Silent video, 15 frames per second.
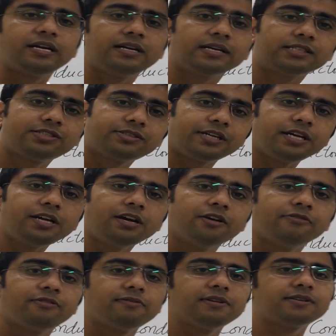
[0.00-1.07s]

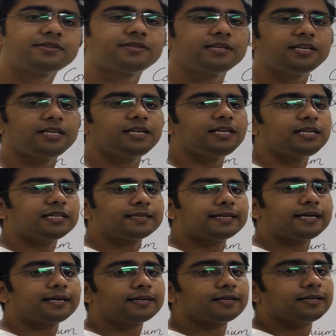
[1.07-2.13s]
industry, we will see
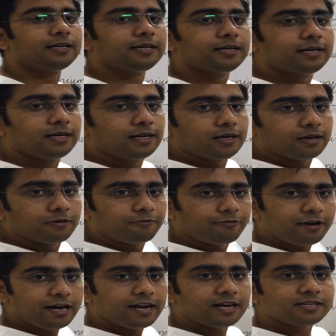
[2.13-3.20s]
that
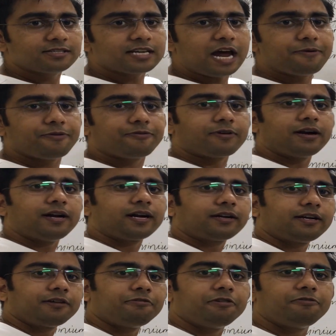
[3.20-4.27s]
various type of
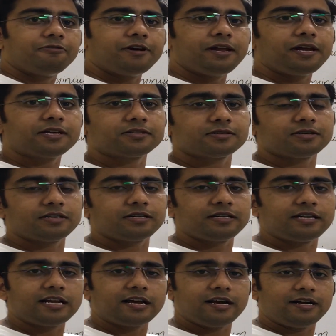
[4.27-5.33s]
conductor with various
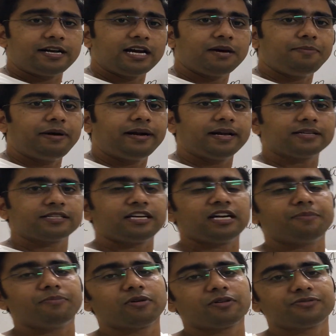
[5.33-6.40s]
diameters and
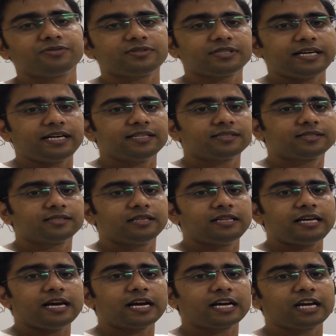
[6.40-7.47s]
number of strands,
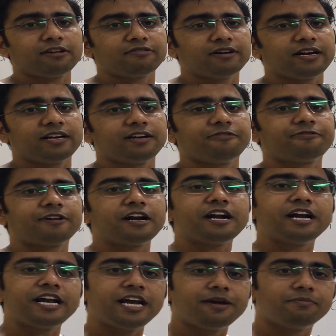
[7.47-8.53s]
they are given a
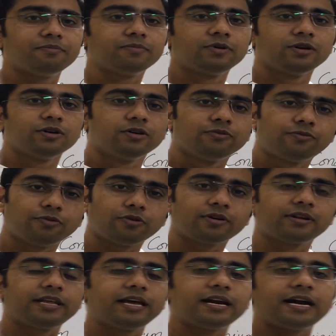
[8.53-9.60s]
different name
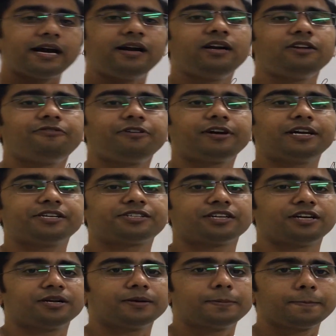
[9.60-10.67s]
for their
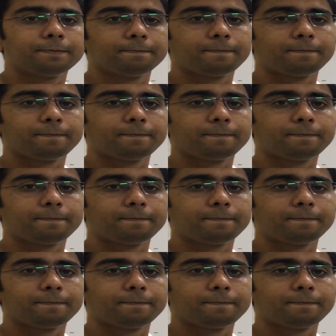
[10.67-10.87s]
identification,